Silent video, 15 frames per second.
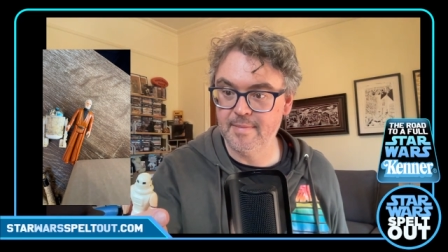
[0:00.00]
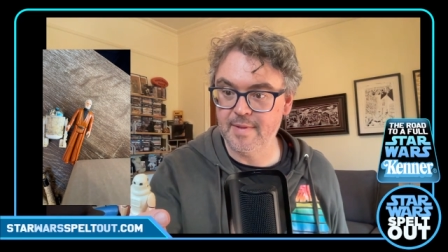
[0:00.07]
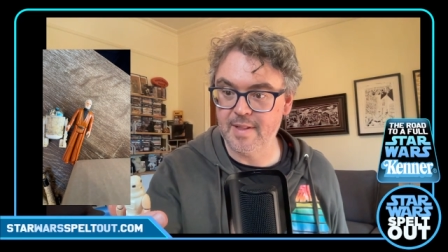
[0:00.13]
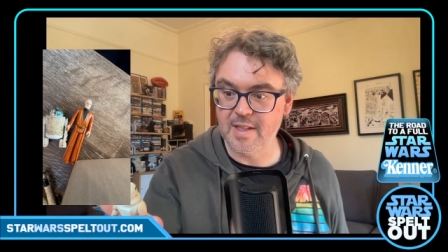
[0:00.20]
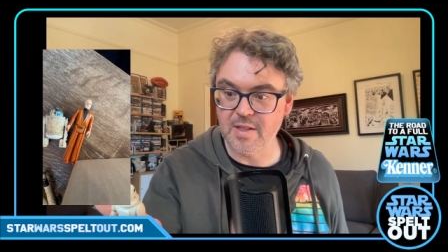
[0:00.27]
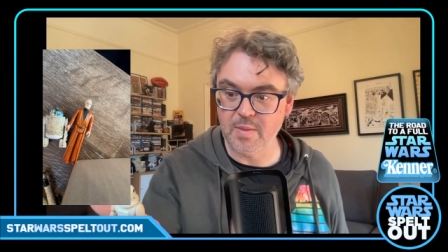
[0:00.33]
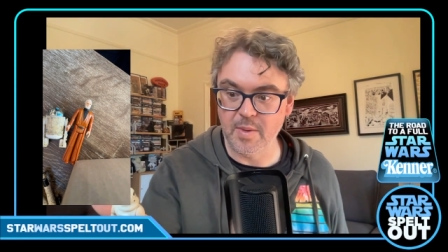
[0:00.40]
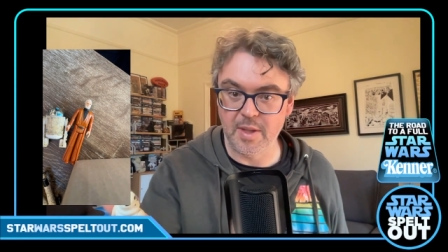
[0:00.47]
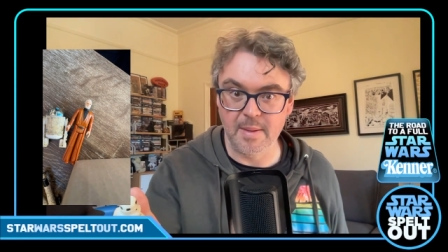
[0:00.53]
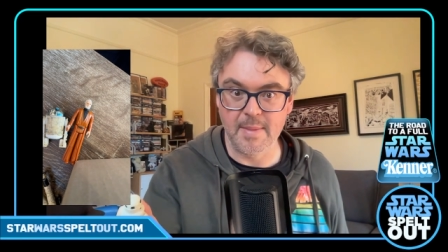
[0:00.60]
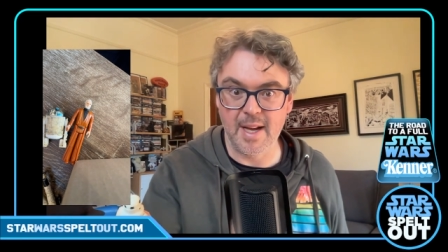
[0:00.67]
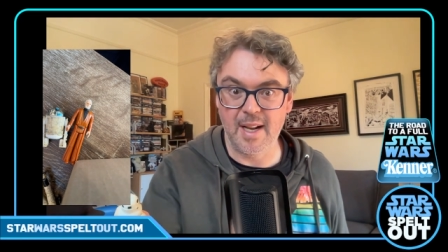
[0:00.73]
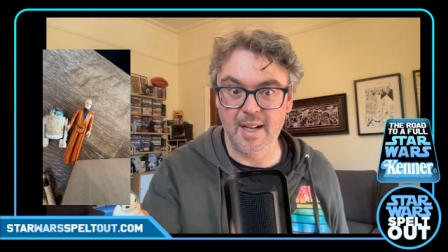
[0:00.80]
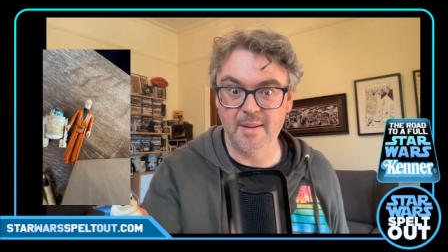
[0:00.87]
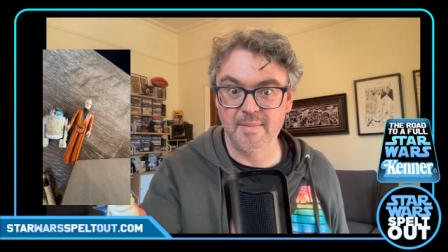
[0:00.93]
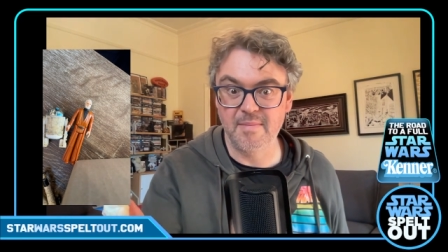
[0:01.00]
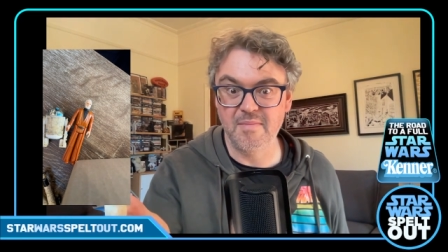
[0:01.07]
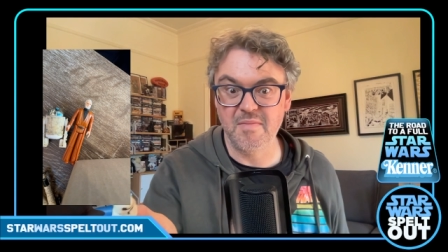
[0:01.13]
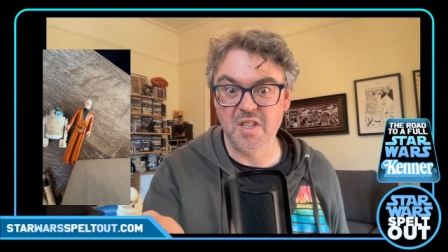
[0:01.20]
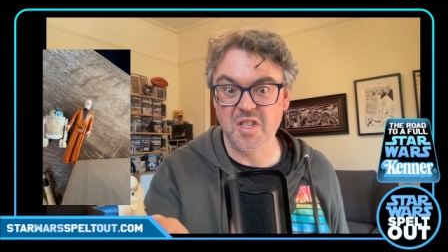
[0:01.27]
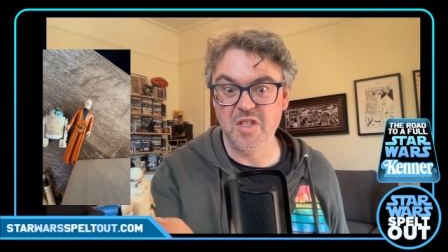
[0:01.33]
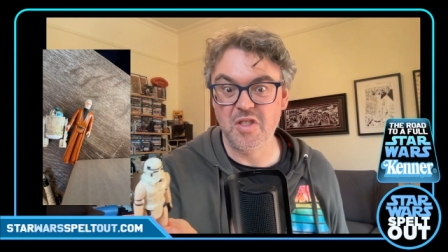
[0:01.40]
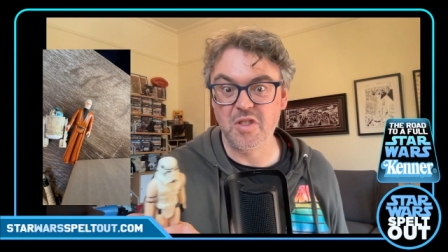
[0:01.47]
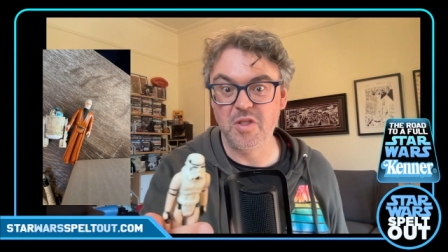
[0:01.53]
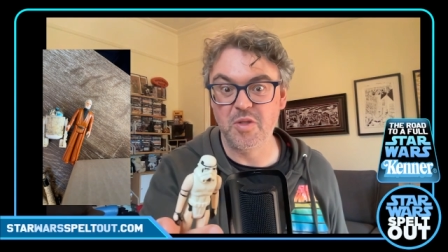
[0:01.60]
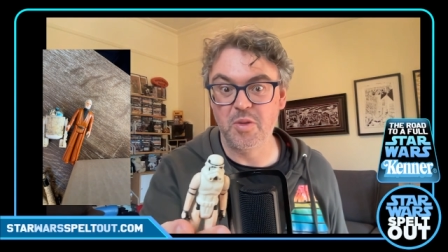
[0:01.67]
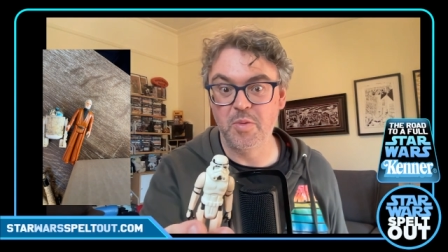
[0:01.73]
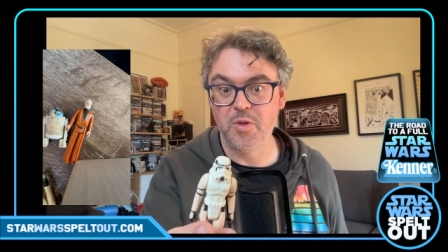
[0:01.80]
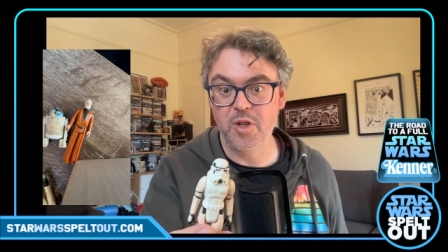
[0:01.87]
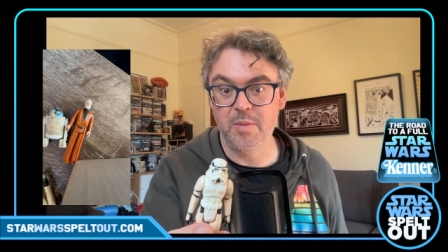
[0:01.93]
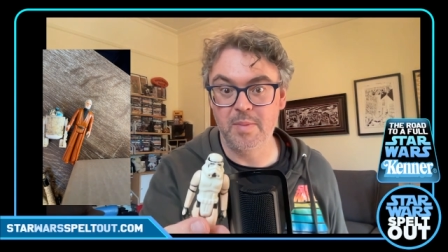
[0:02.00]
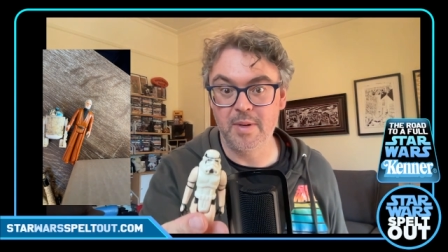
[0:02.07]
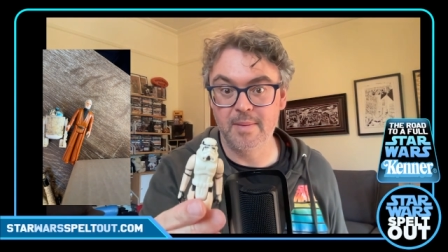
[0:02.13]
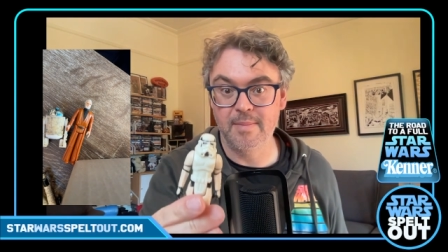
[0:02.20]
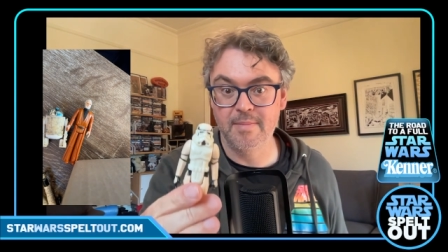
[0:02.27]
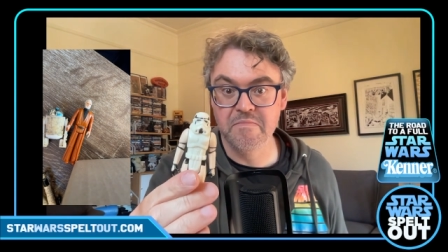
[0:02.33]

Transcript: Doesn't really matter. He's just a Stormtrooper.